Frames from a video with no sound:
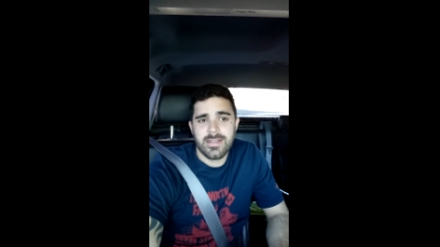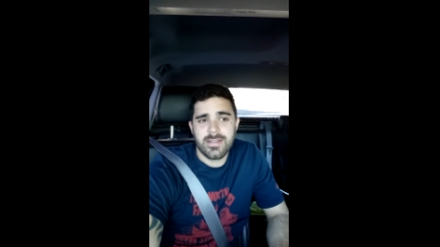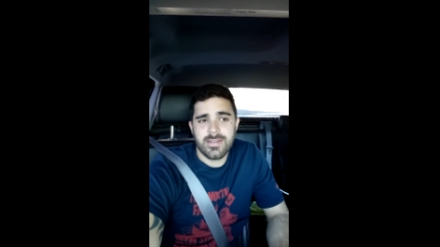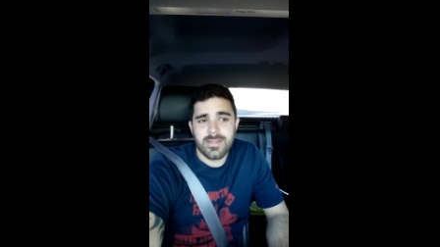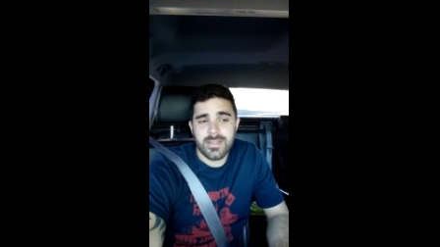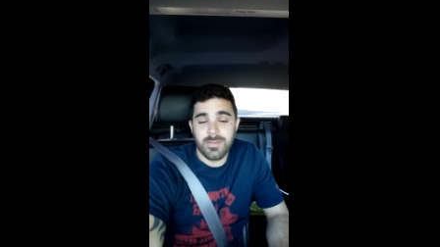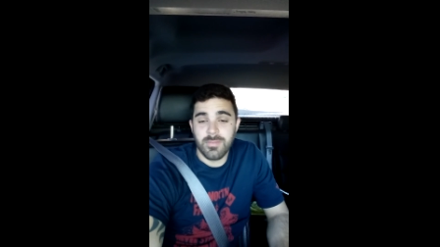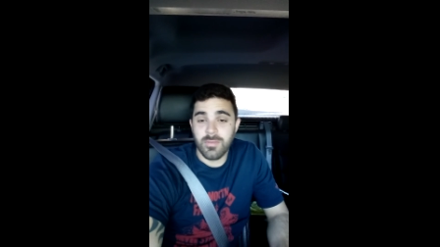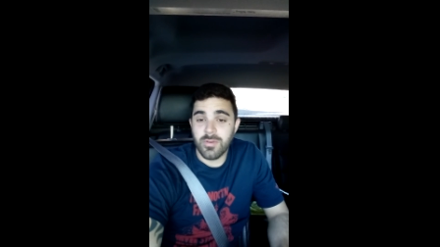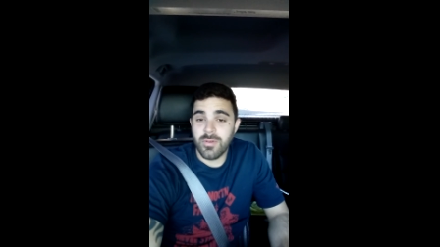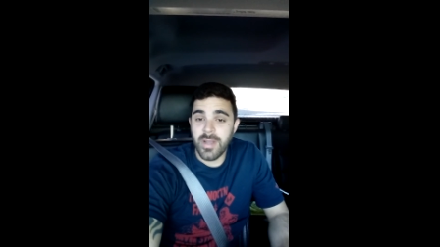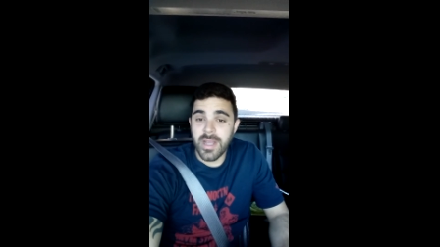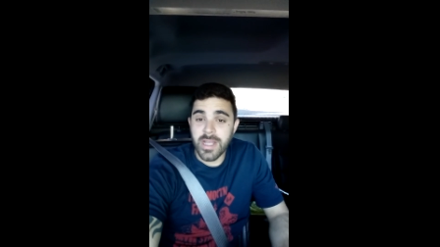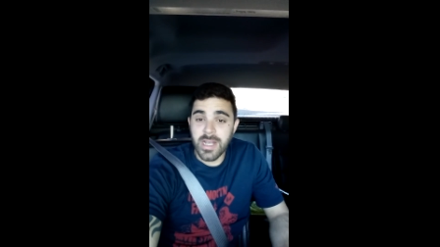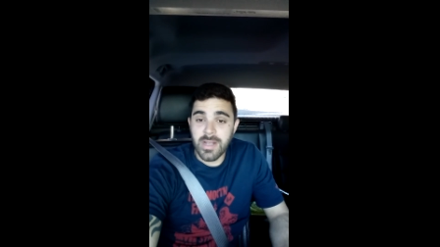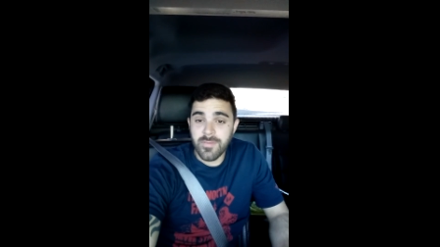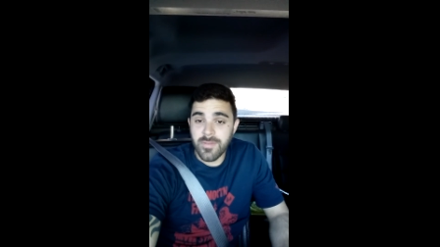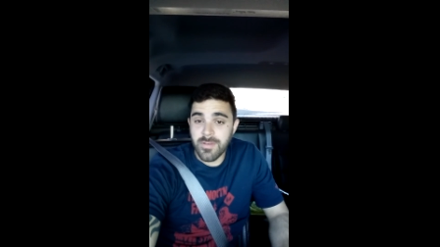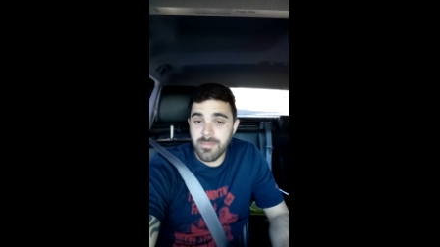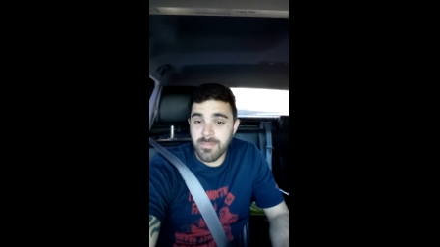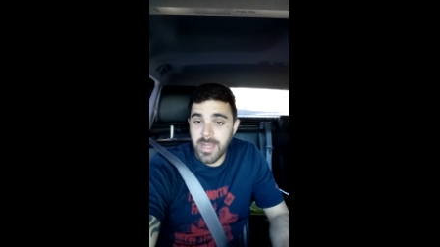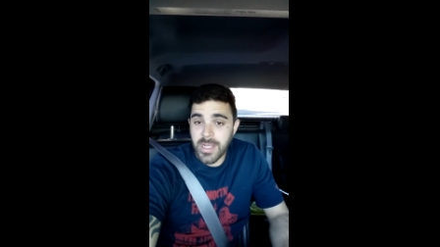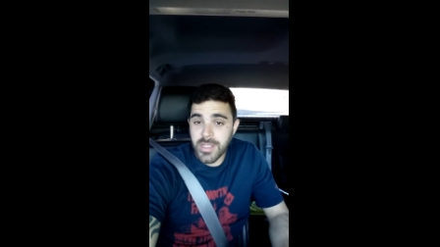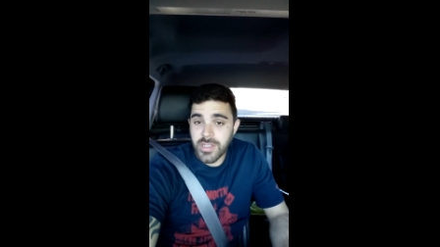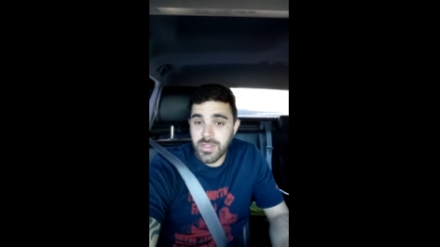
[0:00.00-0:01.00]
some great
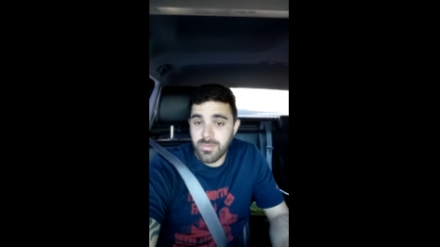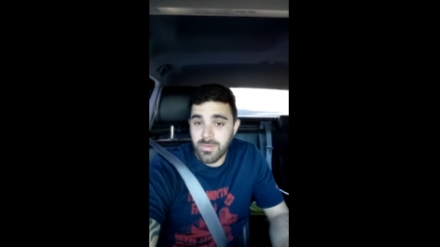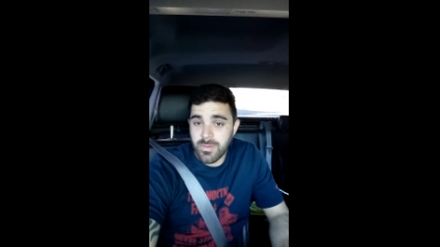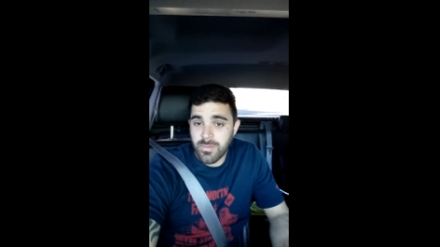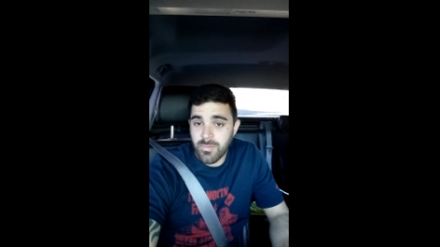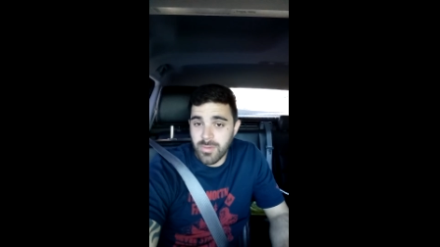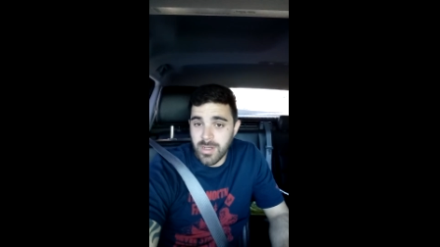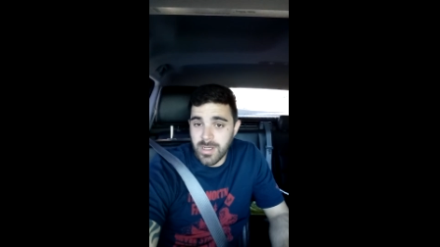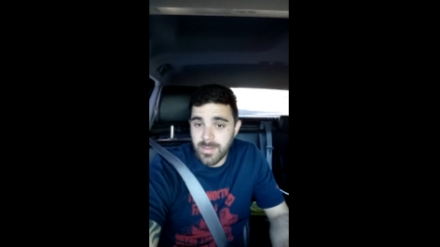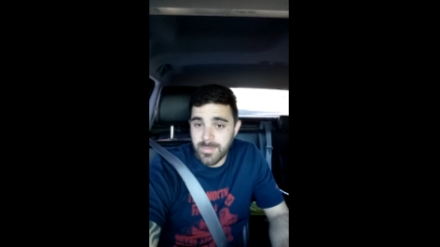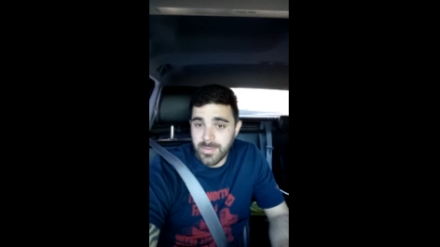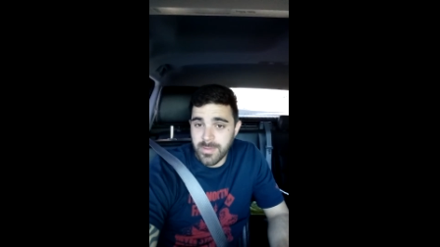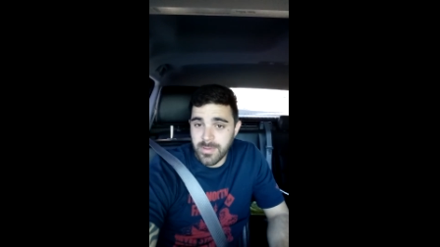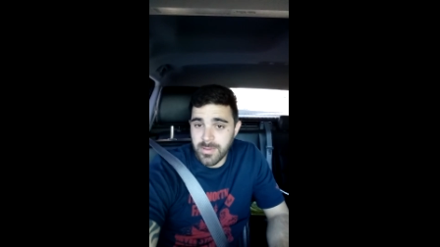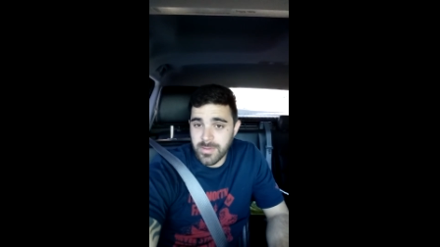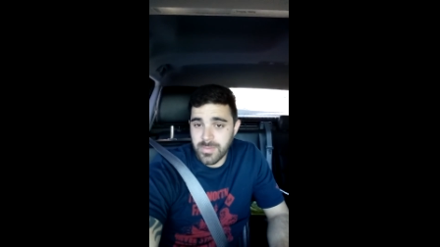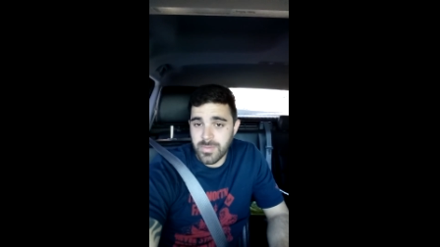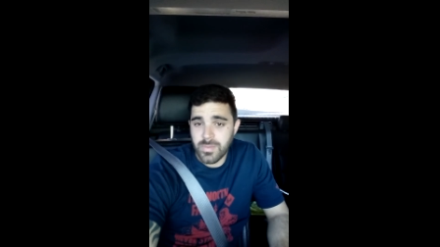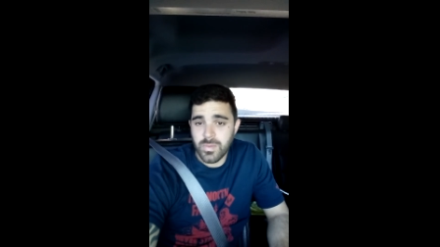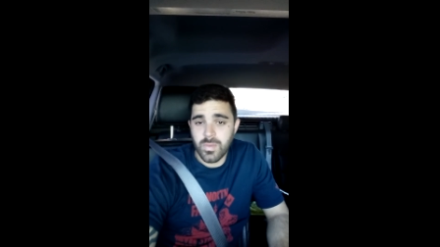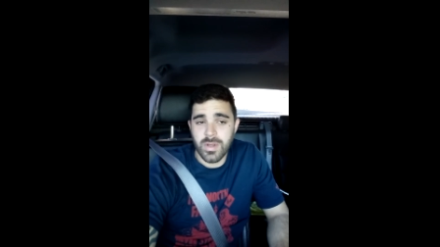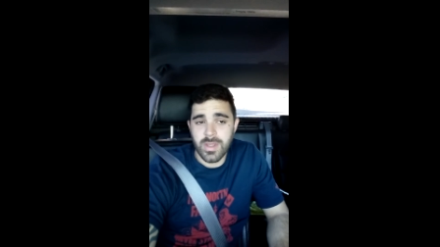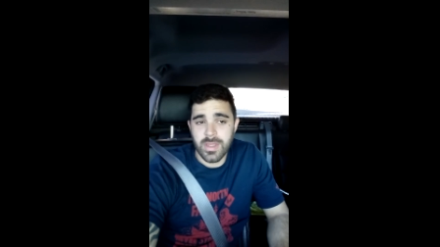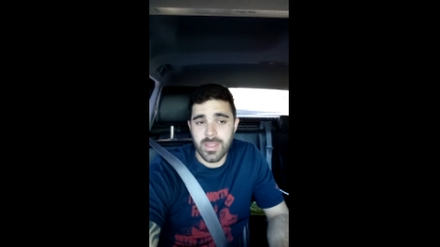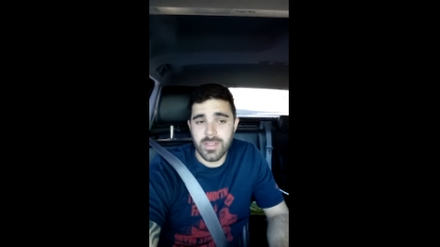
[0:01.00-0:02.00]
information with Ripple,
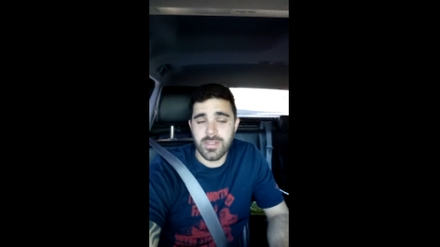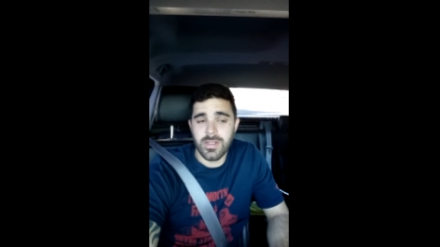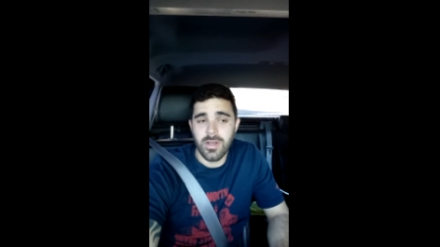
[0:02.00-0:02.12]
one of the